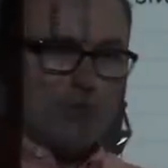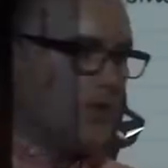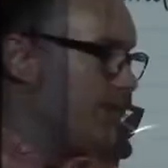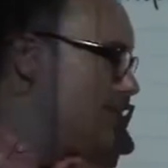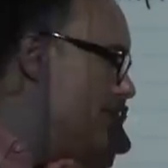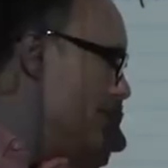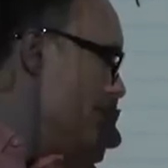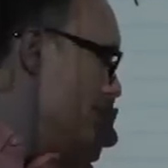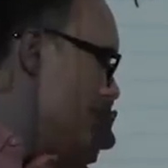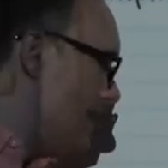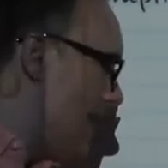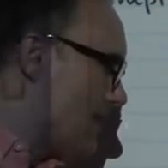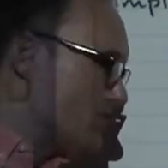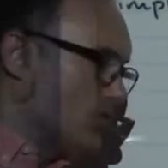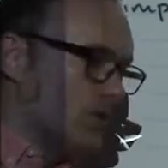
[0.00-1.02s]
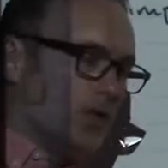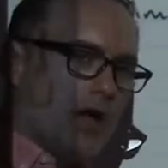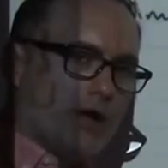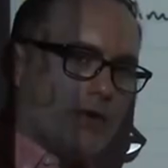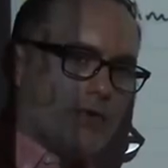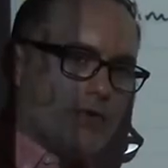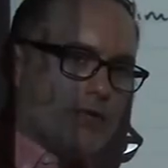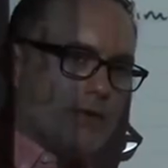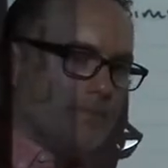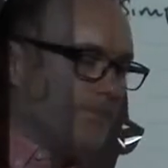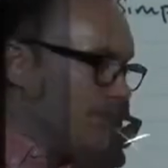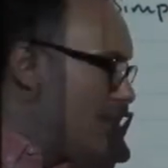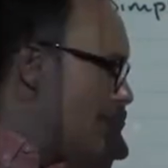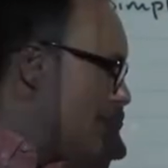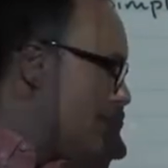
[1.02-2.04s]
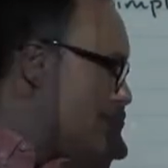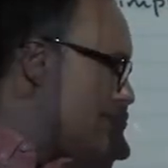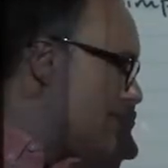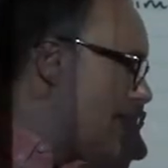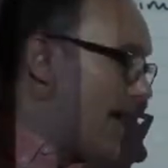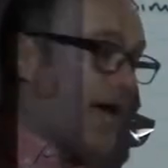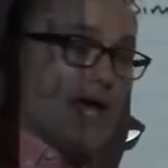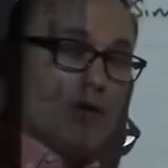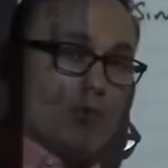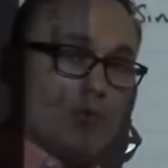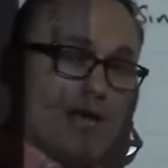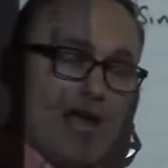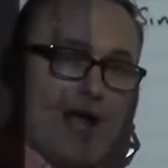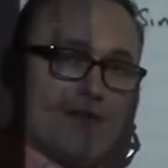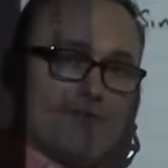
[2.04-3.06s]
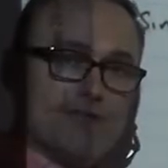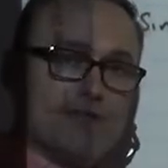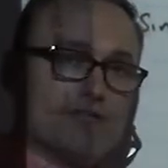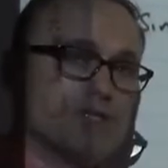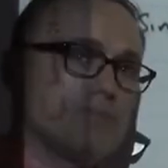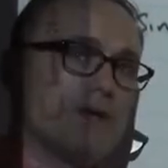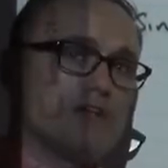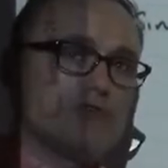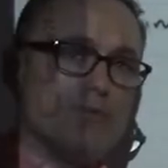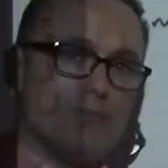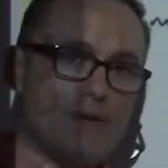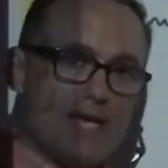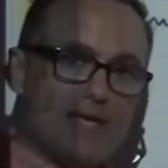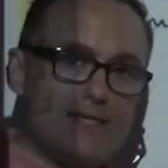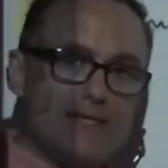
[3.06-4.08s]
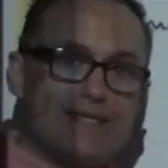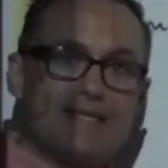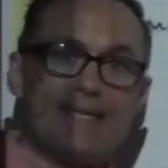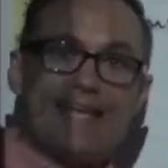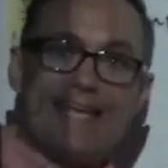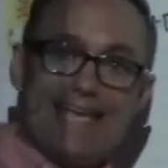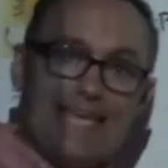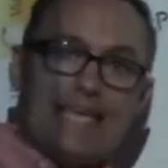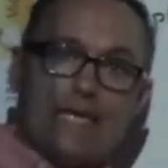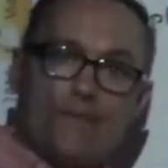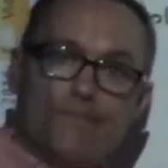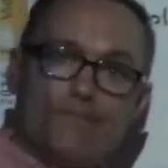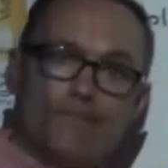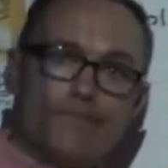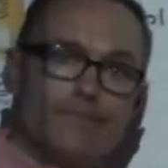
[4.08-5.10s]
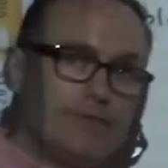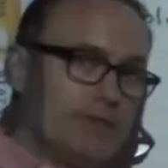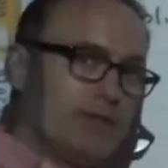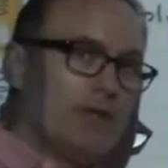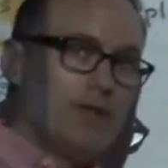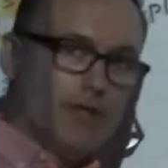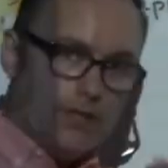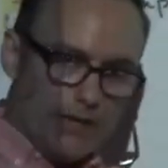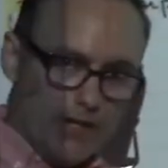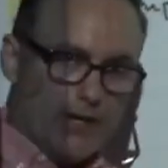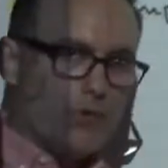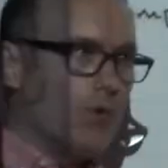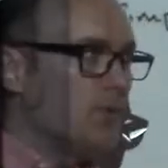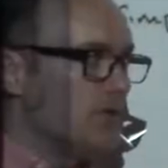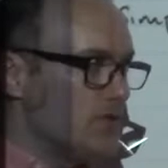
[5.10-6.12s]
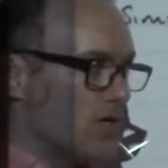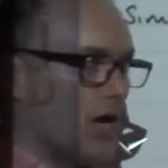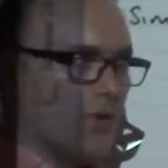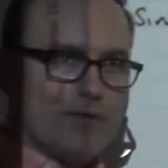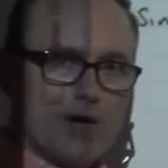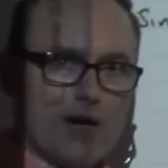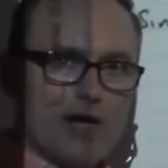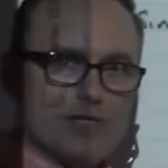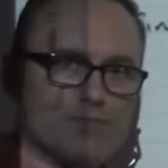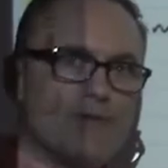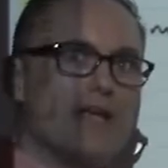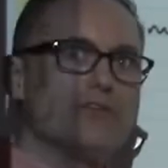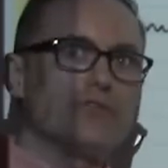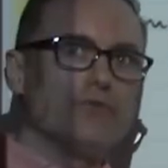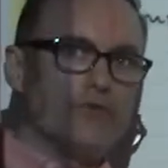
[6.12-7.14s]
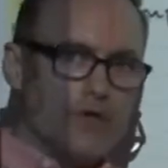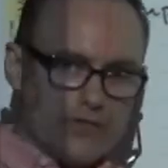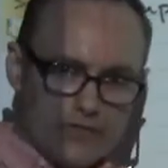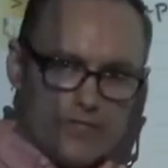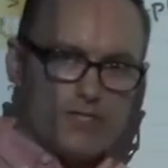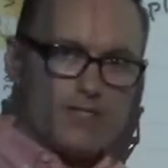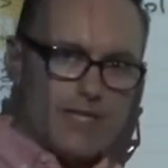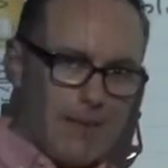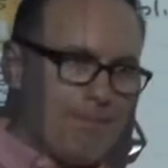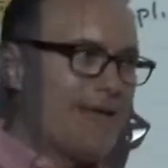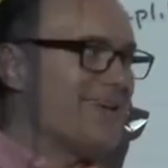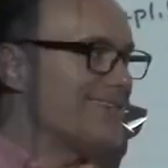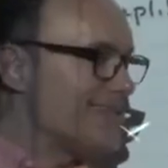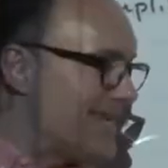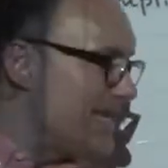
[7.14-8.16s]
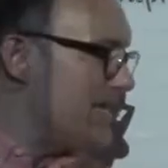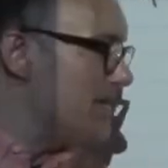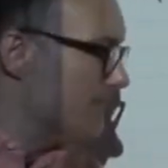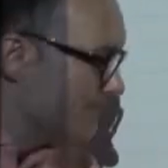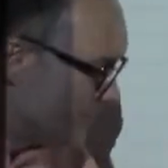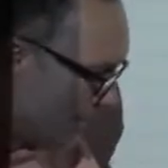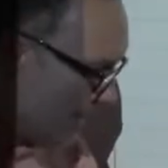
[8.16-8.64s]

with the natural logarithm is that we have this special base e. Like what we saw with our exponential functions, that base e